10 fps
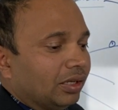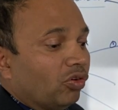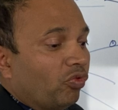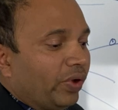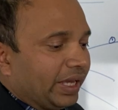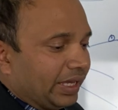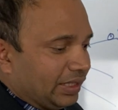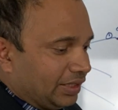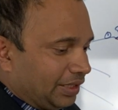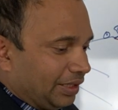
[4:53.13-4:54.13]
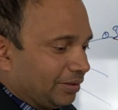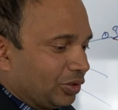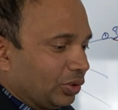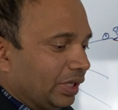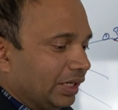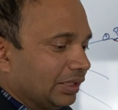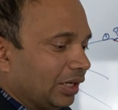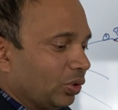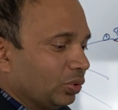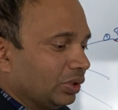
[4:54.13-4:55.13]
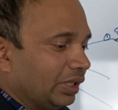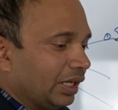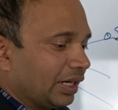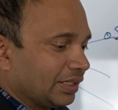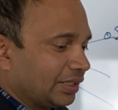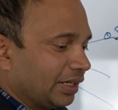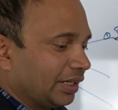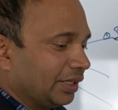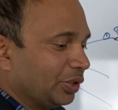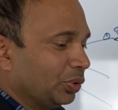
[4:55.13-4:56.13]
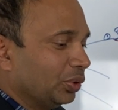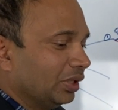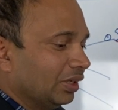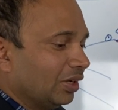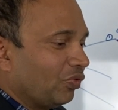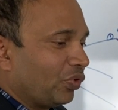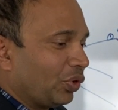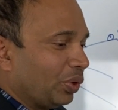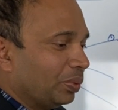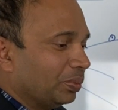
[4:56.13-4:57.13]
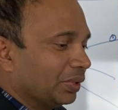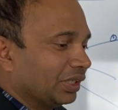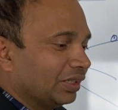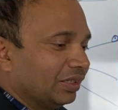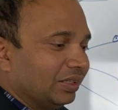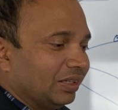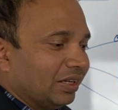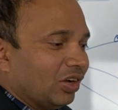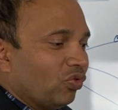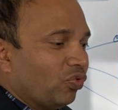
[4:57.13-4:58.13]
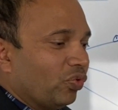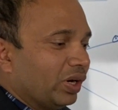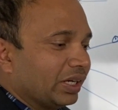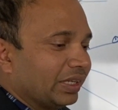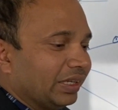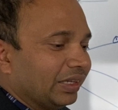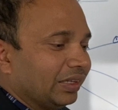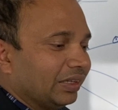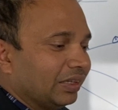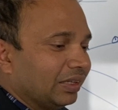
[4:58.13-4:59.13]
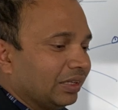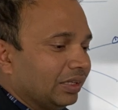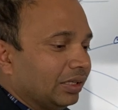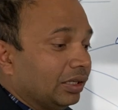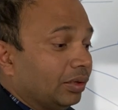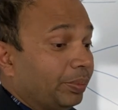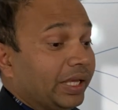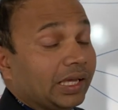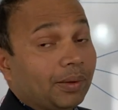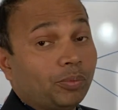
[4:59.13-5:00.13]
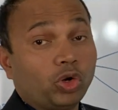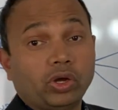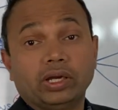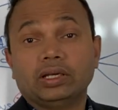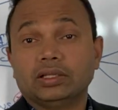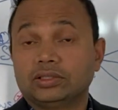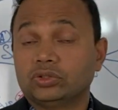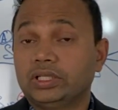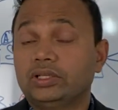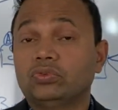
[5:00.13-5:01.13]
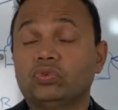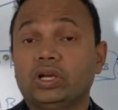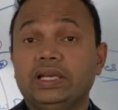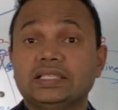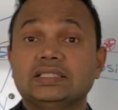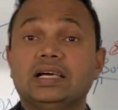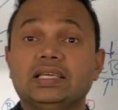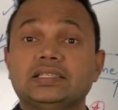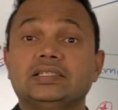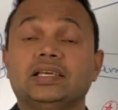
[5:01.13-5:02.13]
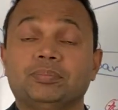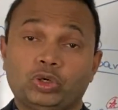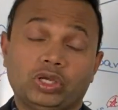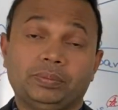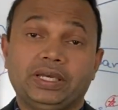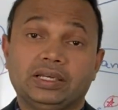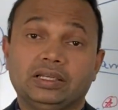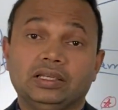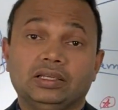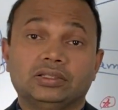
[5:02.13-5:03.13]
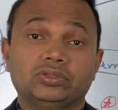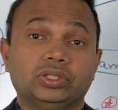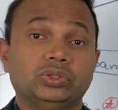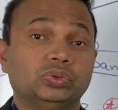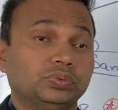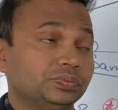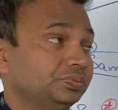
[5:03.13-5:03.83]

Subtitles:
vacancy. So that is how they are restricting you from working being employed, so they don't want disguised employment. So you